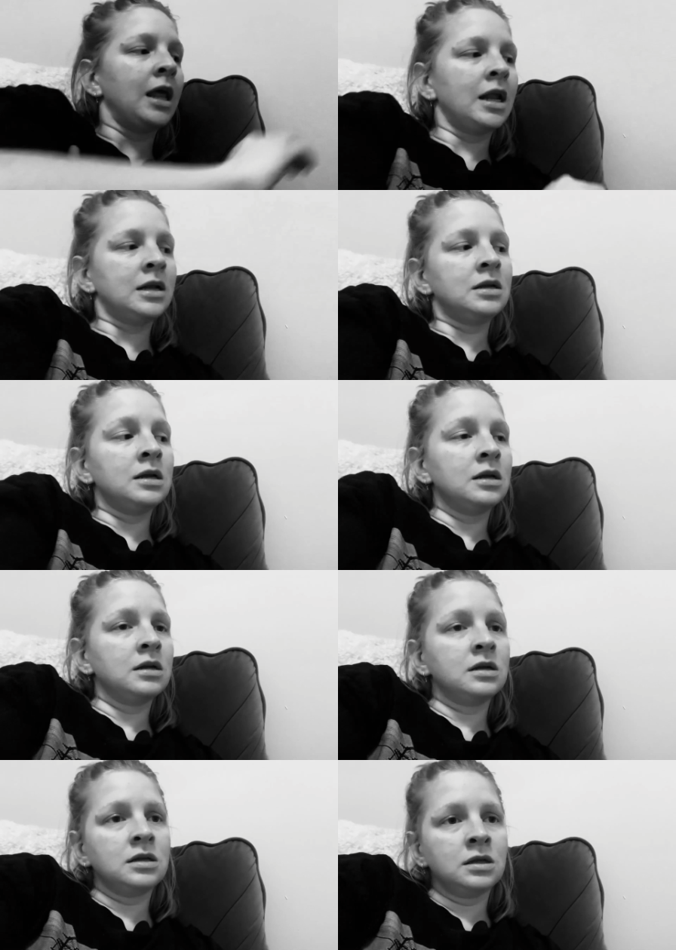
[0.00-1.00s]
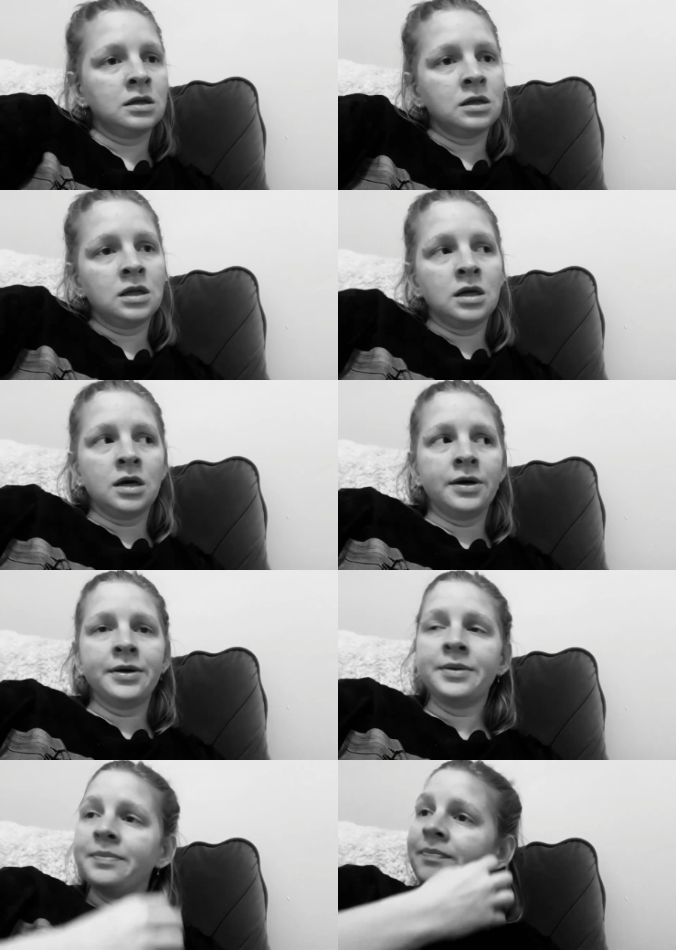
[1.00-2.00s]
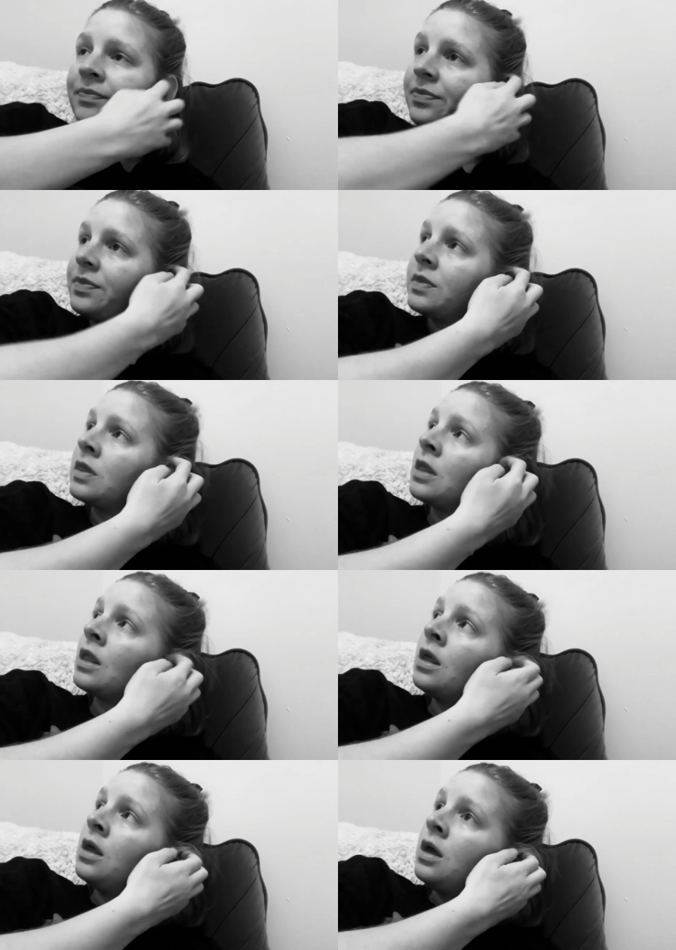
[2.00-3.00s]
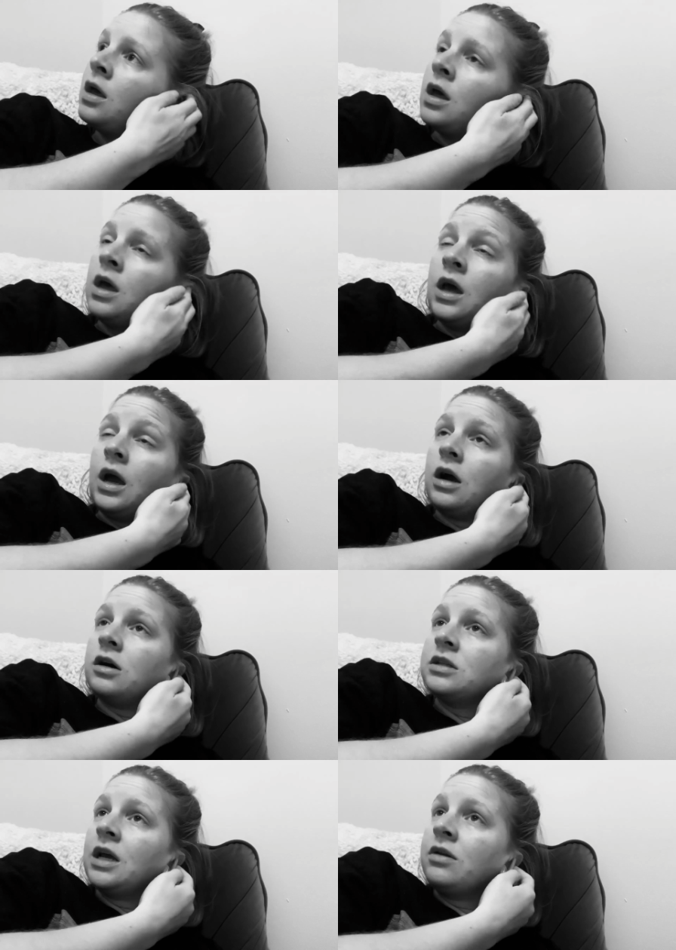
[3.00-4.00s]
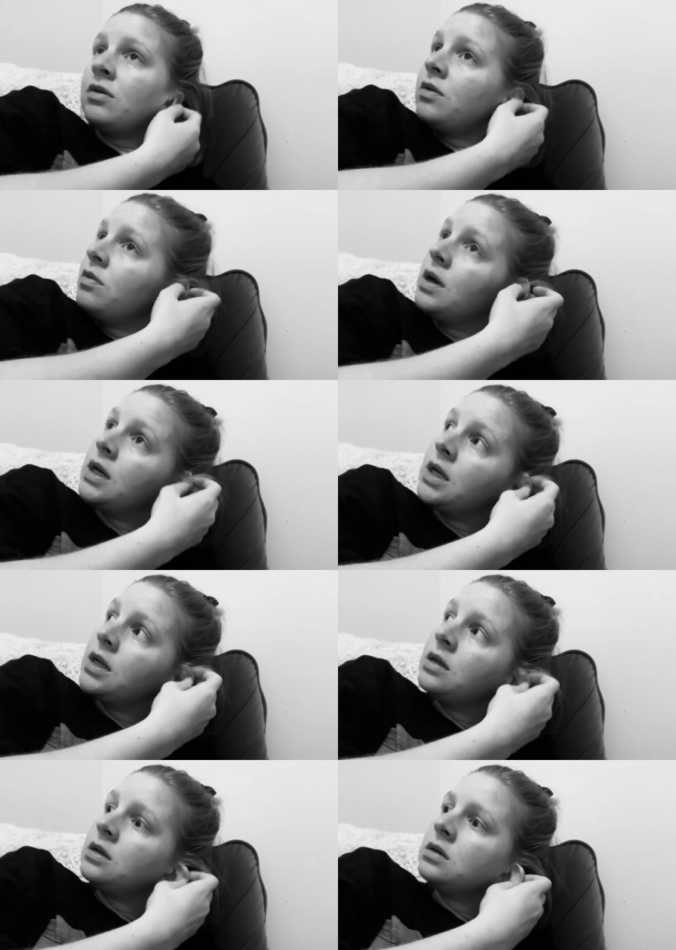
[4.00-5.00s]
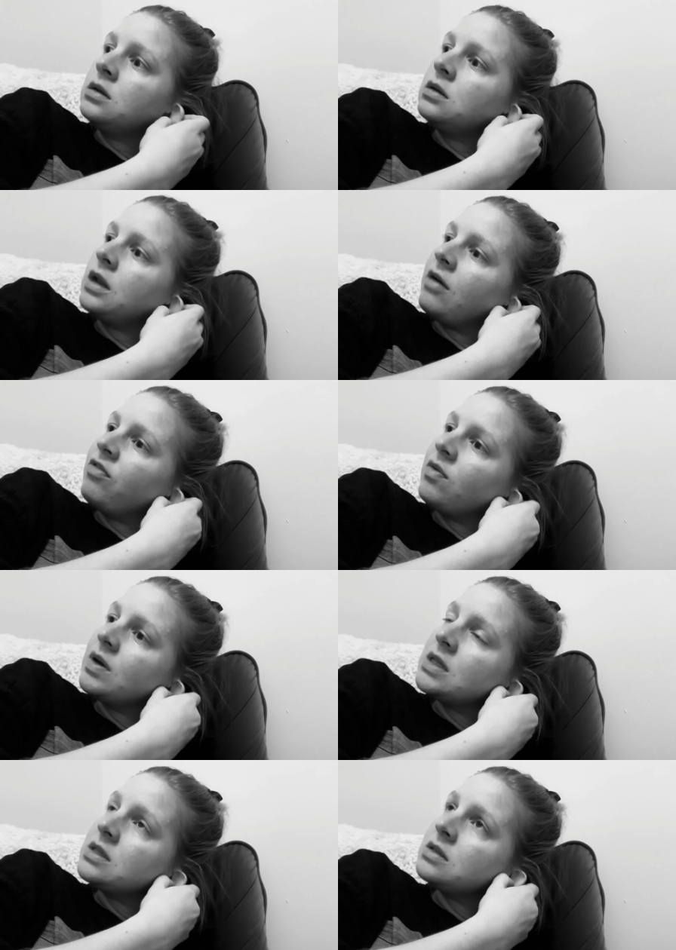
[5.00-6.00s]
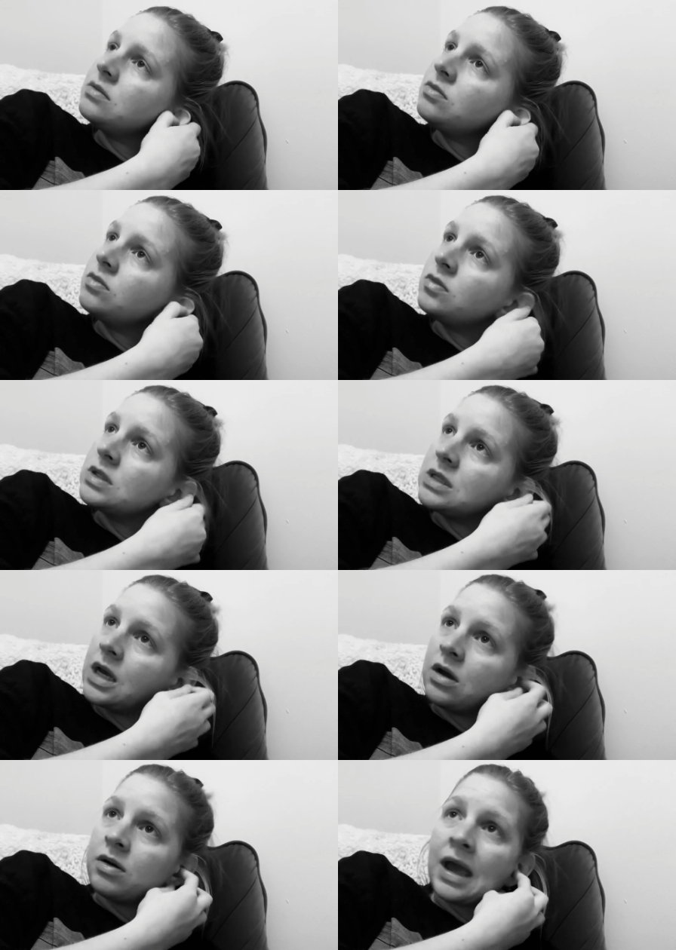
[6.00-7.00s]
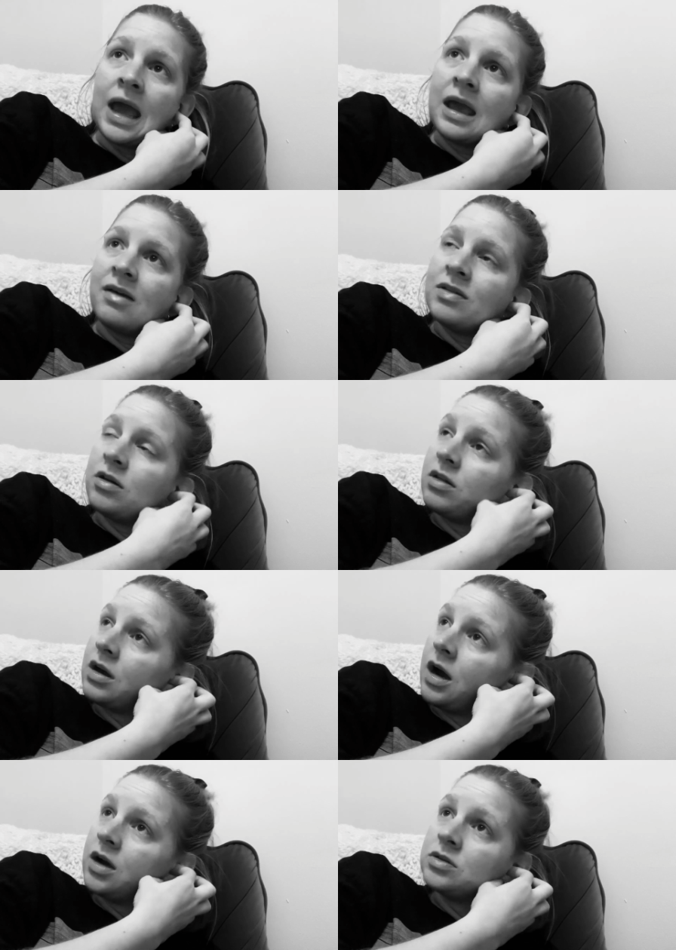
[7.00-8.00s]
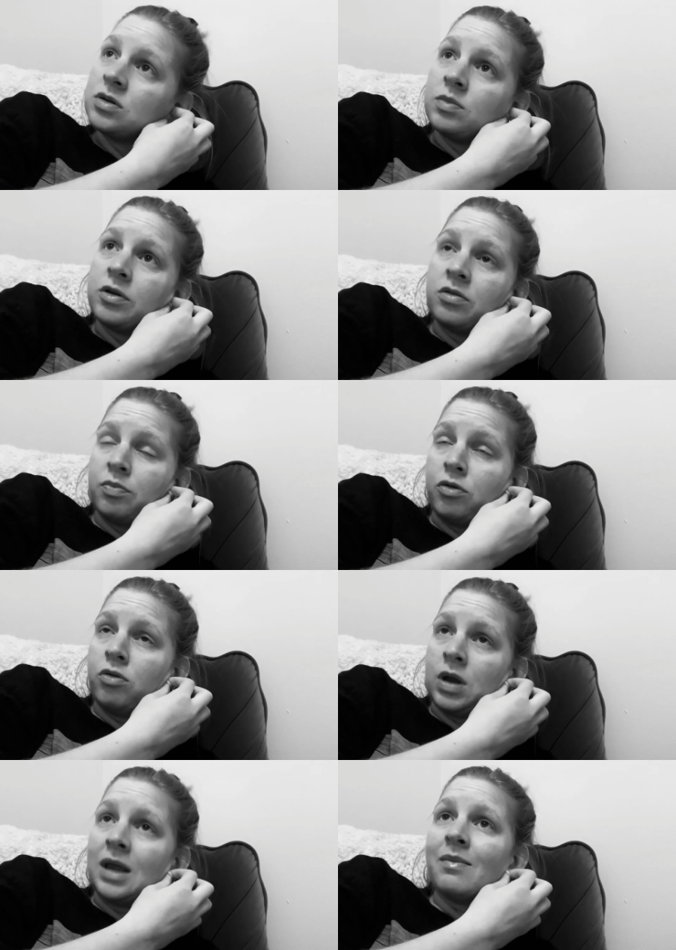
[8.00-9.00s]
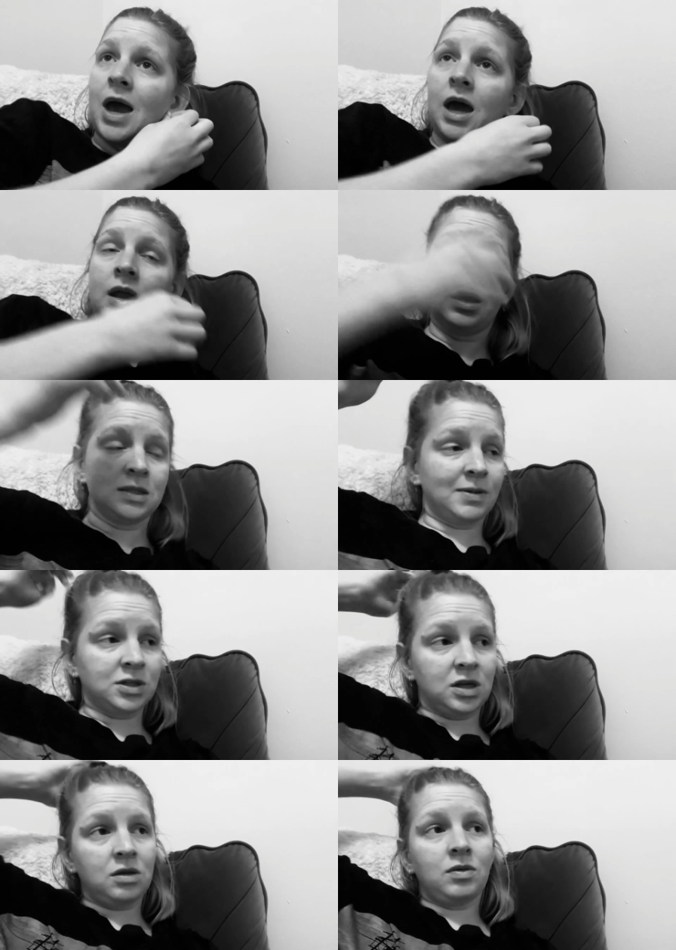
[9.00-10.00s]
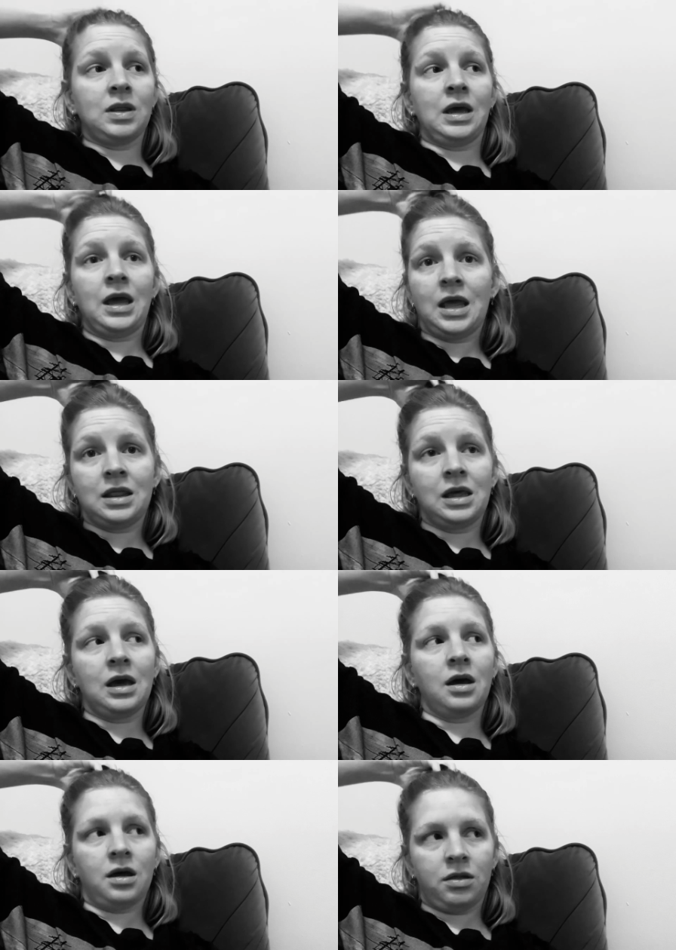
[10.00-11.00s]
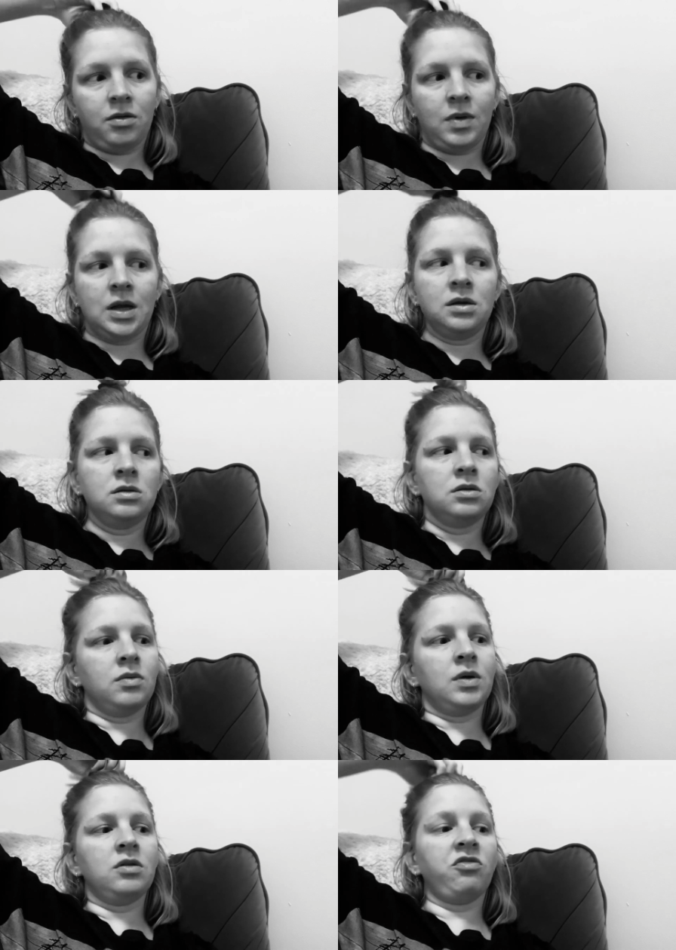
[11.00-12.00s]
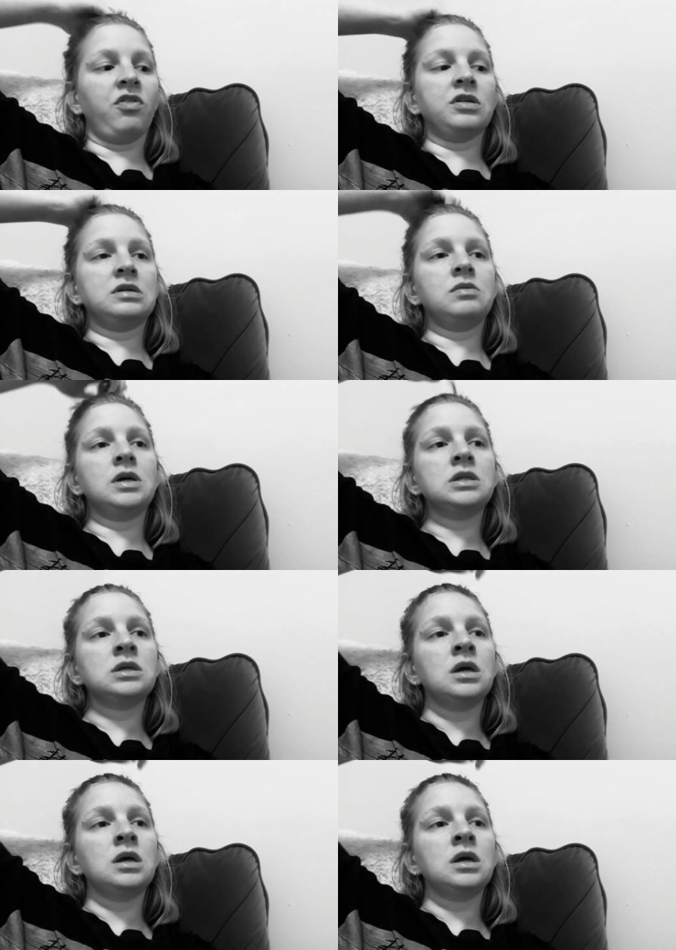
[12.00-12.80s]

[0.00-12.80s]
then um, I called 911. Everyone was like, okay, even though the cars were both pretty bad, especially the one that hit the other one, the one whose fault it was,